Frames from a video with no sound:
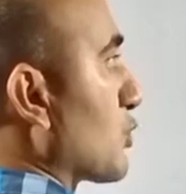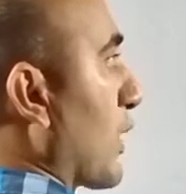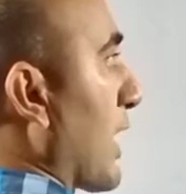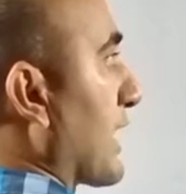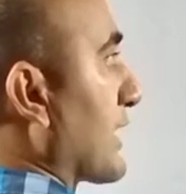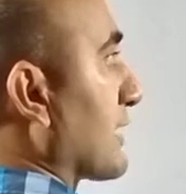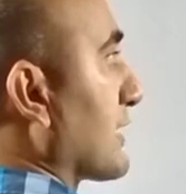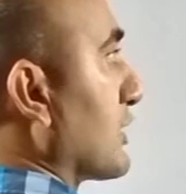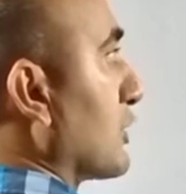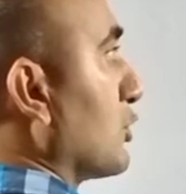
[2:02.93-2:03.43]

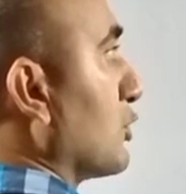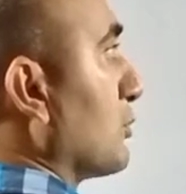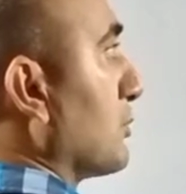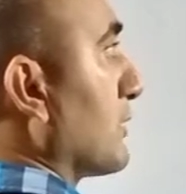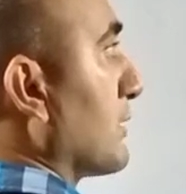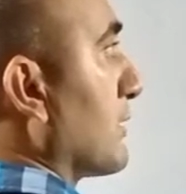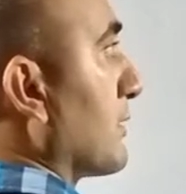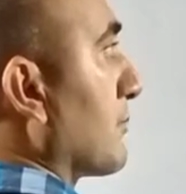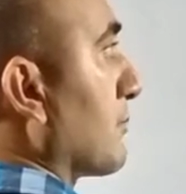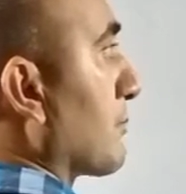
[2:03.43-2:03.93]
1 cube
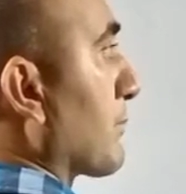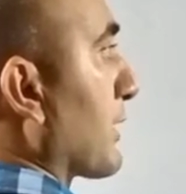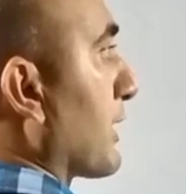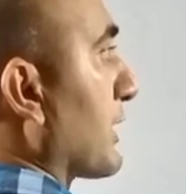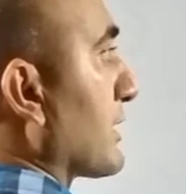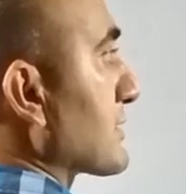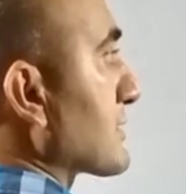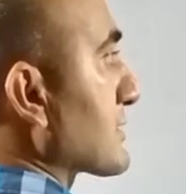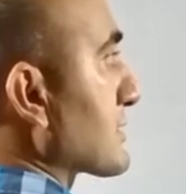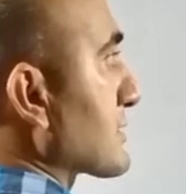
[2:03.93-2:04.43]

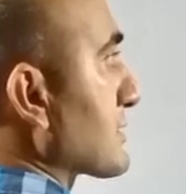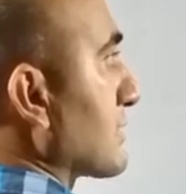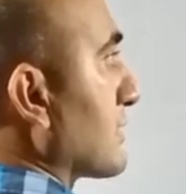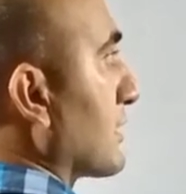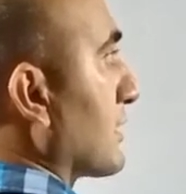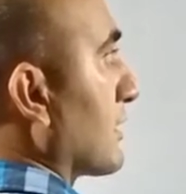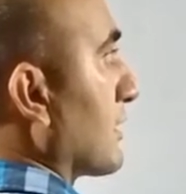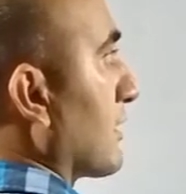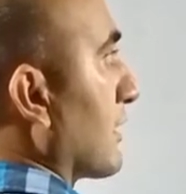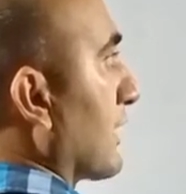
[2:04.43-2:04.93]
plus
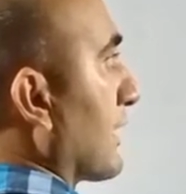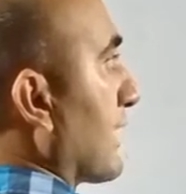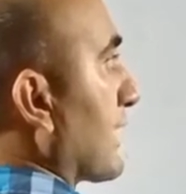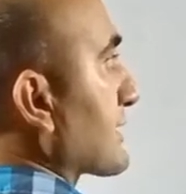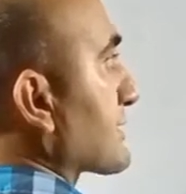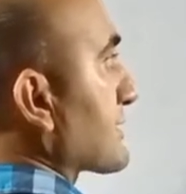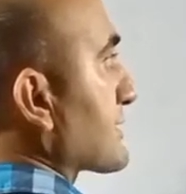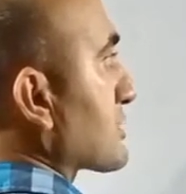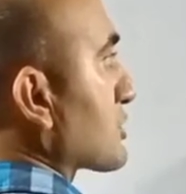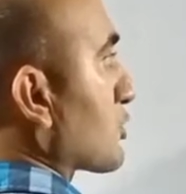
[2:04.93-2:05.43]

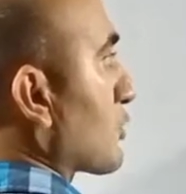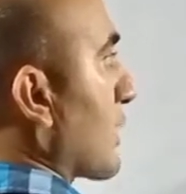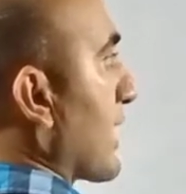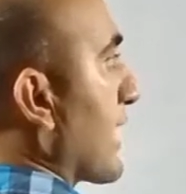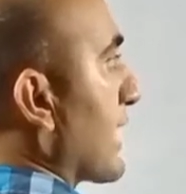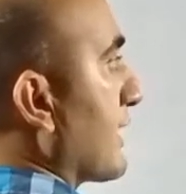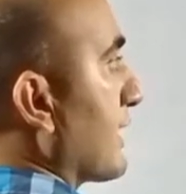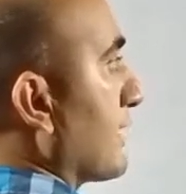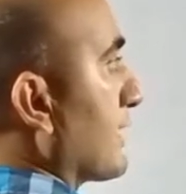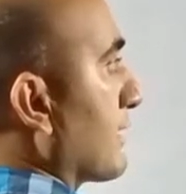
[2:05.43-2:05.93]
x
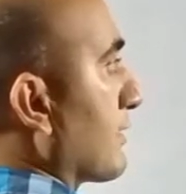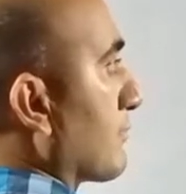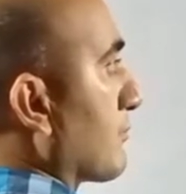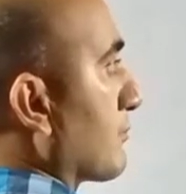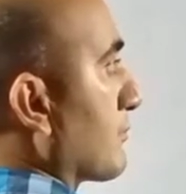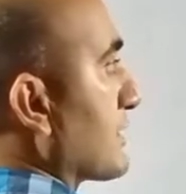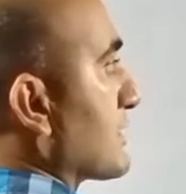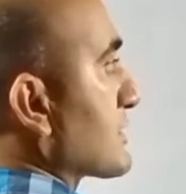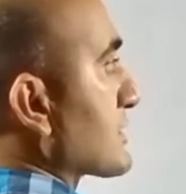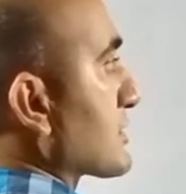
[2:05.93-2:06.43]
square
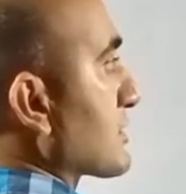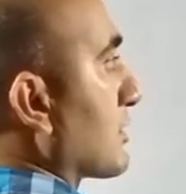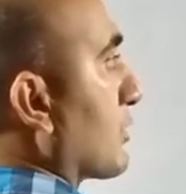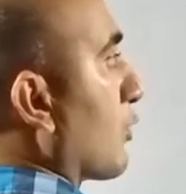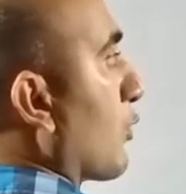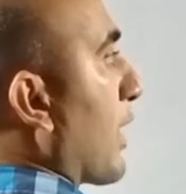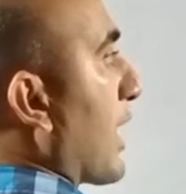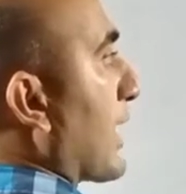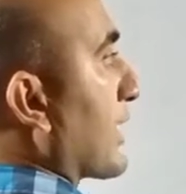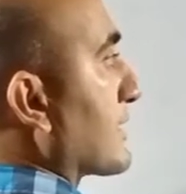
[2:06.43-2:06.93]
means
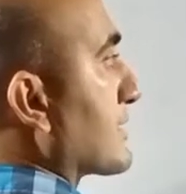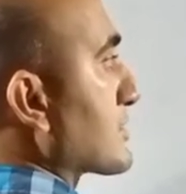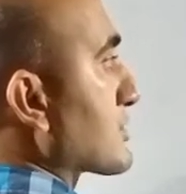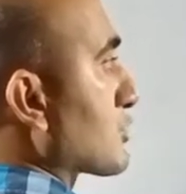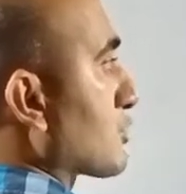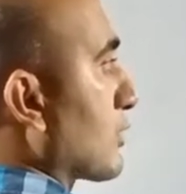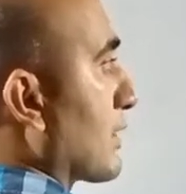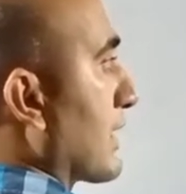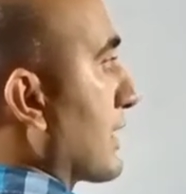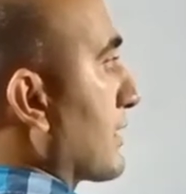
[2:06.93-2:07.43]
1
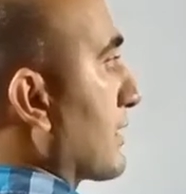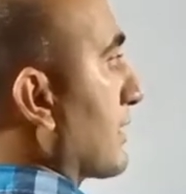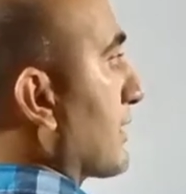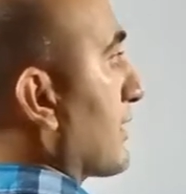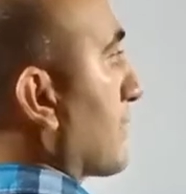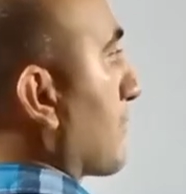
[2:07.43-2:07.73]
square